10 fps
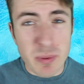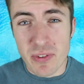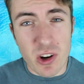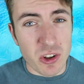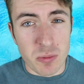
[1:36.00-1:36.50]
to be
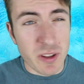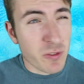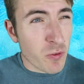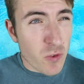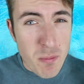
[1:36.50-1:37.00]
fair to them,
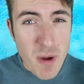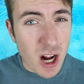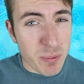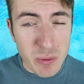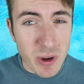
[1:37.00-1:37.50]
they've done
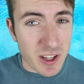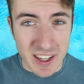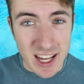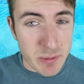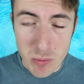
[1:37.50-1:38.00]
remarkably well in
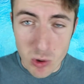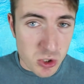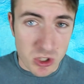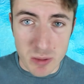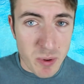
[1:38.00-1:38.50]
gaining
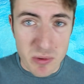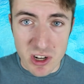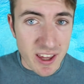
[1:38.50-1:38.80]
promotion to the Premier